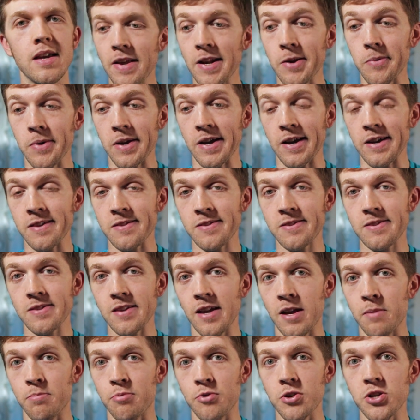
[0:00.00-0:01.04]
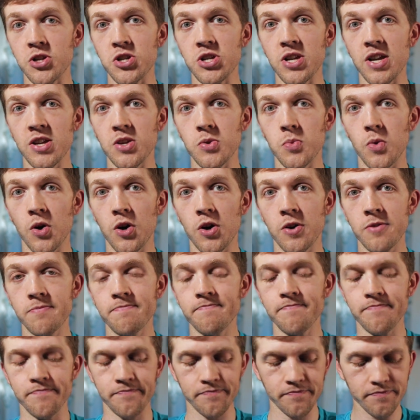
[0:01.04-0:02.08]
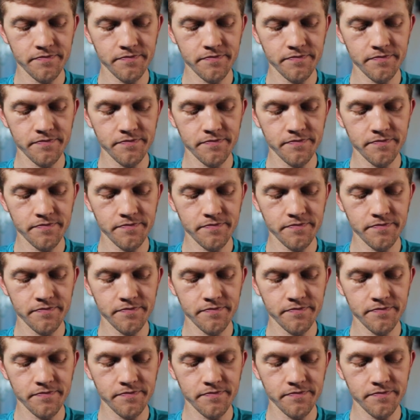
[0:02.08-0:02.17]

Anyway guys, I appreciate you all,